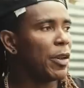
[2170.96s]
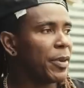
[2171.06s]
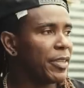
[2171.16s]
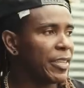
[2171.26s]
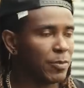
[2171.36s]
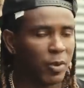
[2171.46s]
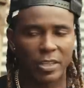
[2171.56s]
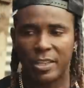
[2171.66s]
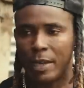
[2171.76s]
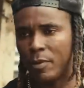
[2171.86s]
the things I'm on
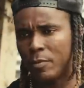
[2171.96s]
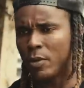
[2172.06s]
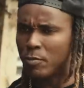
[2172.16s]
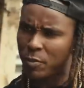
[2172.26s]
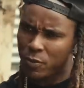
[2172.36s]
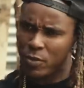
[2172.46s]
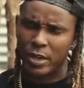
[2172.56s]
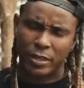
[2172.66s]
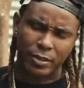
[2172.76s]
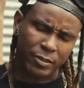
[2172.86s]
top, but before
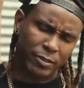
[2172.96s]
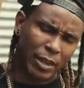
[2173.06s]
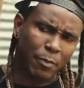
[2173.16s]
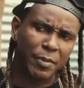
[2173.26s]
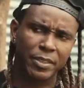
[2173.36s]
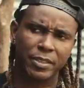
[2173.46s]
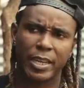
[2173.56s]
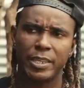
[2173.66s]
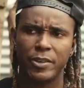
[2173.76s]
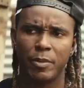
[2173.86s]
that, business you
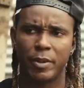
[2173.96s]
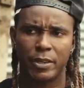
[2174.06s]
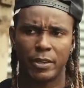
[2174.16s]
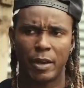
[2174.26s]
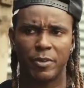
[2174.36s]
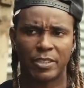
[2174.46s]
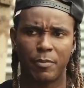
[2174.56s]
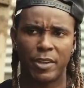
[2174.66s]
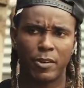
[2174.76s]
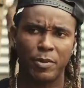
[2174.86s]
had to do with the man, like, I'm just a
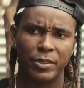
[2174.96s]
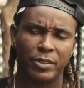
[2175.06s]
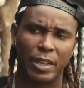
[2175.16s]
made of business,